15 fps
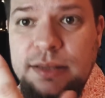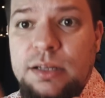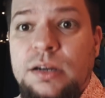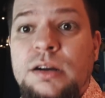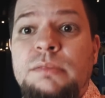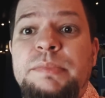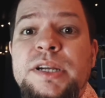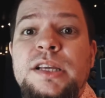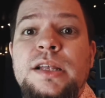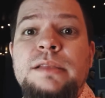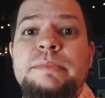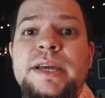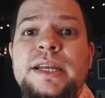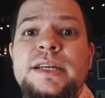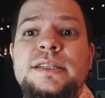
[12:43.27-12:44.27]
The company that
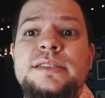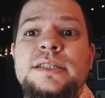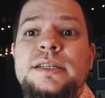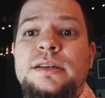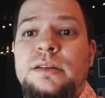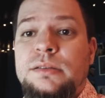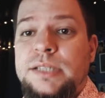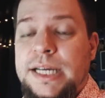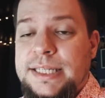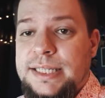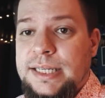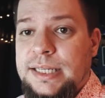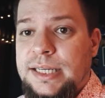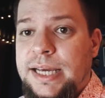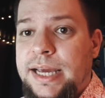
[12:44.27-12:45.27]
made it, called
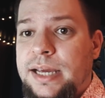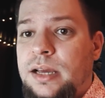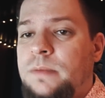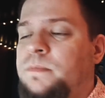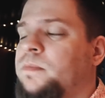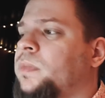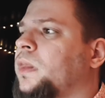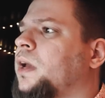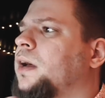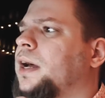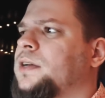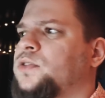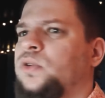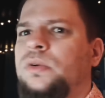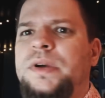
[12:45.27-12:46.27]
SNK,
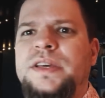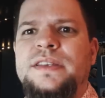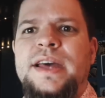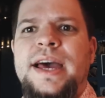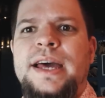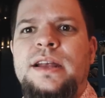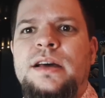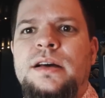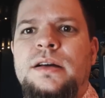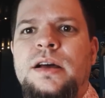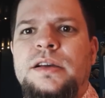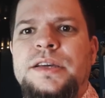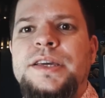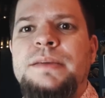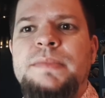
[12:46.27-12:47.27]
has always had a
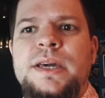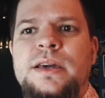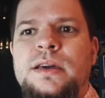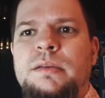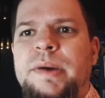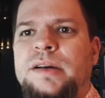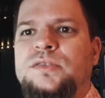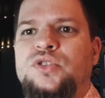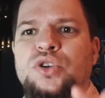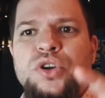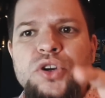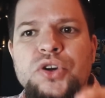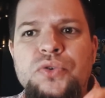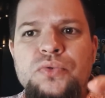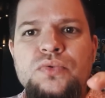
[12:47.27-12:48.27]
gimmick about
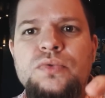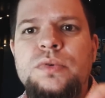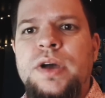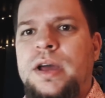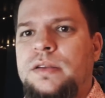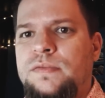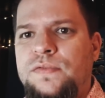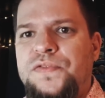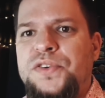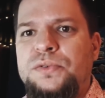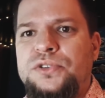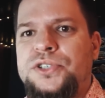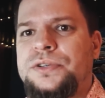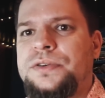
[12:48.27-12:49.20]
new and future